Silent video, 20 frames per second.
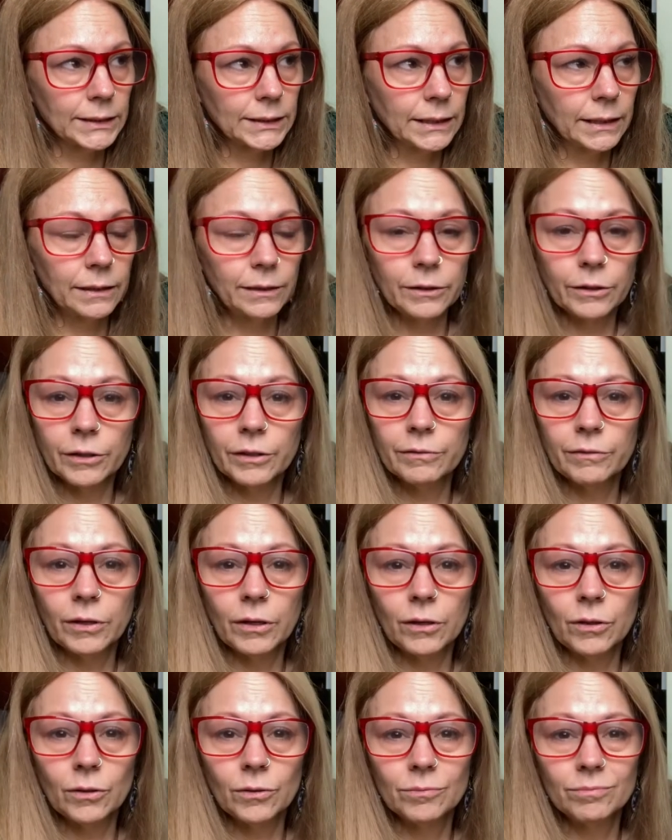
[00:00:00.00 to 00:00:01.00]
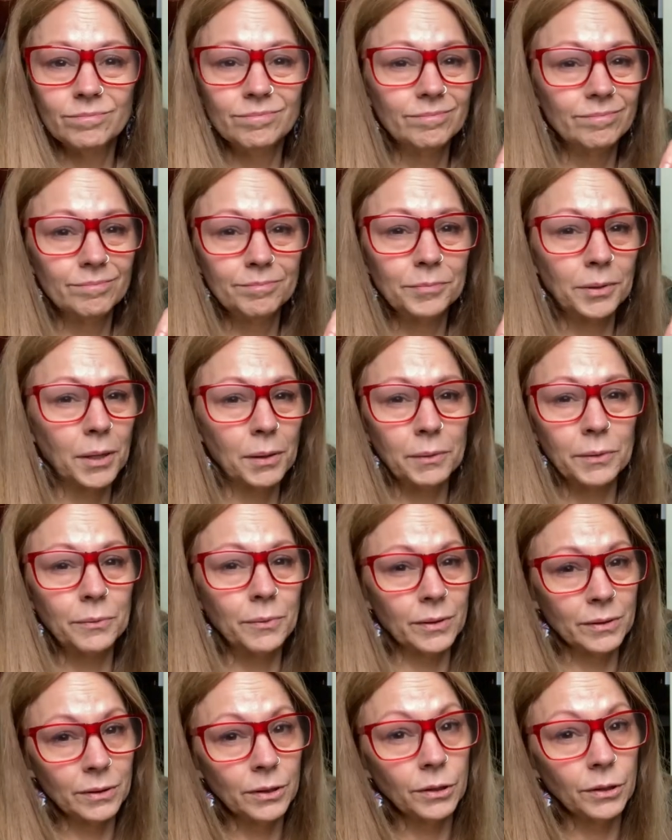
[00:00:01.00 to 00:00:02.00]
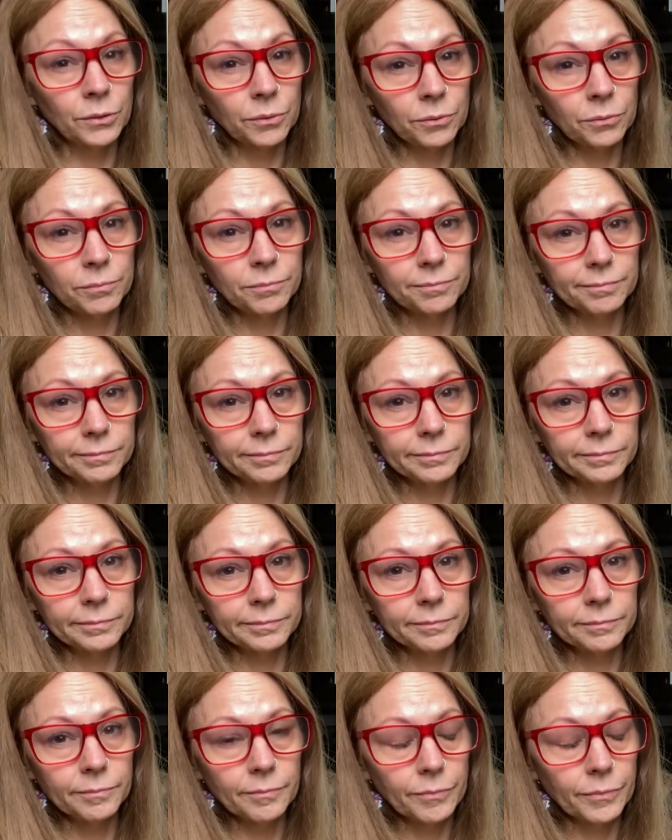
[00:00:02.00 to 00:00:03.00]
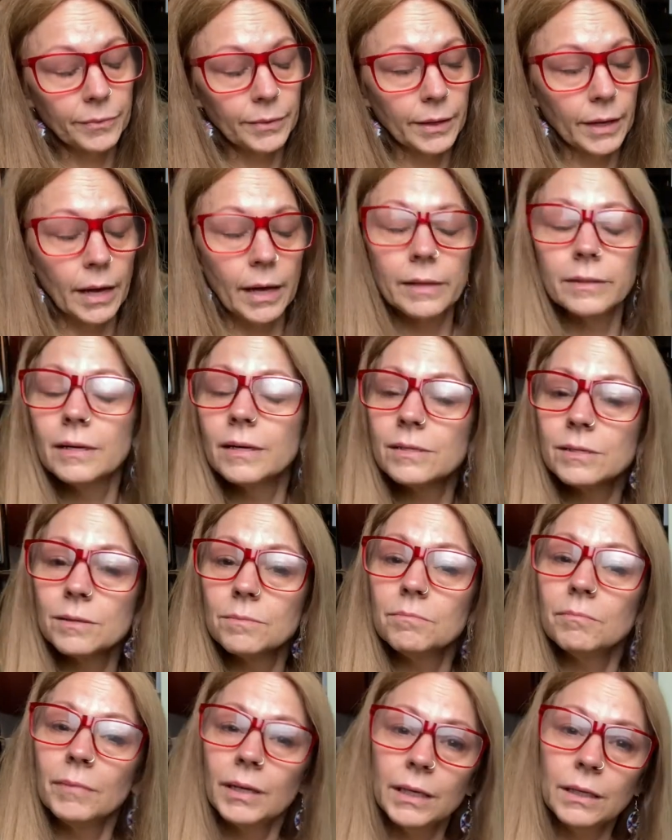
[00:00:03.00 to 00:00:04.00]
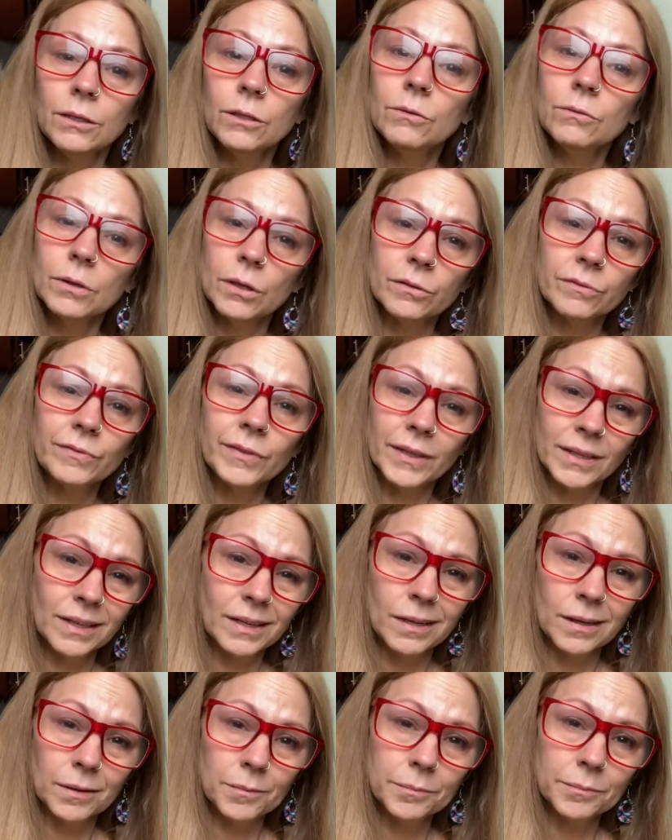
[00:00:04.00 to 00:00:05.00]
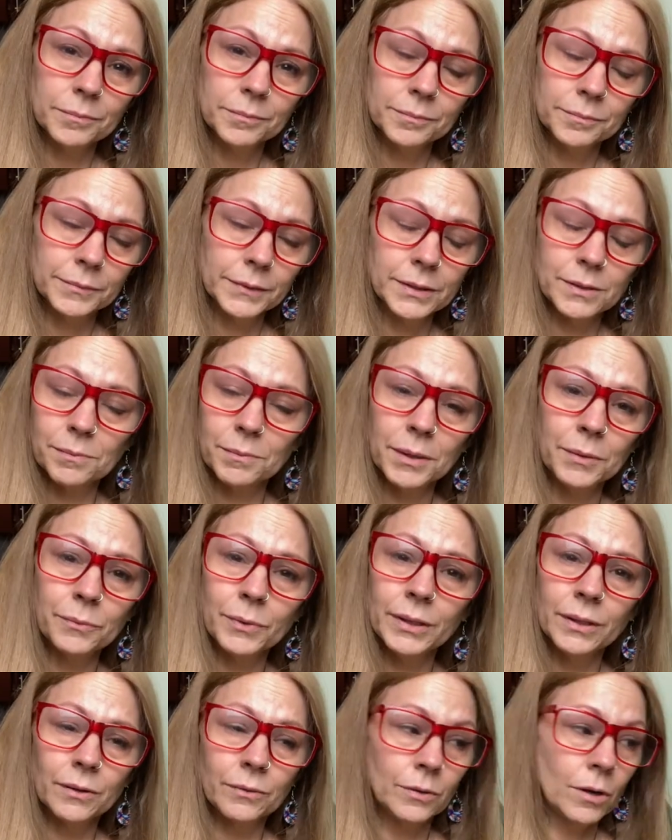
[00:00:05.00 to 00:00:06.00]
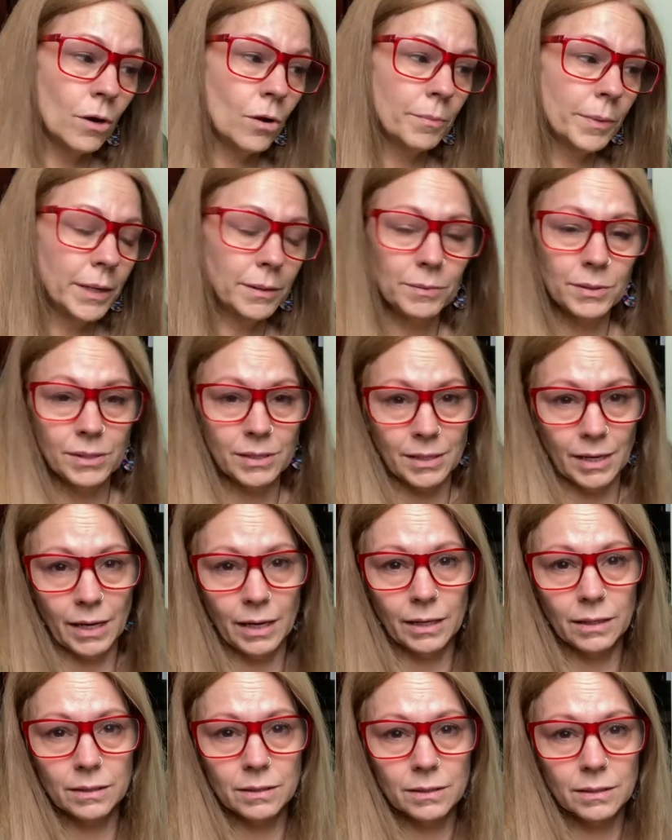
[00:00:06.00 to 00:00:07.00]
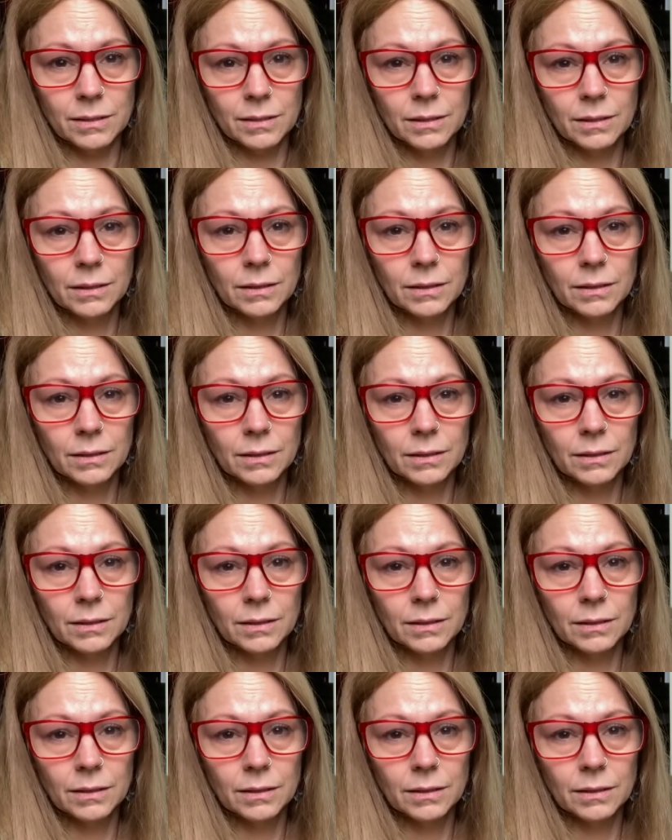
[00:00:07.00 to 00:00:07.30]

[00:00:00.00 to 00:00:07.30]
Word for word: And third of all, probably wasn't you. That doesn't mean you don't fuck up. Doesn't mean we don't all make mistakes.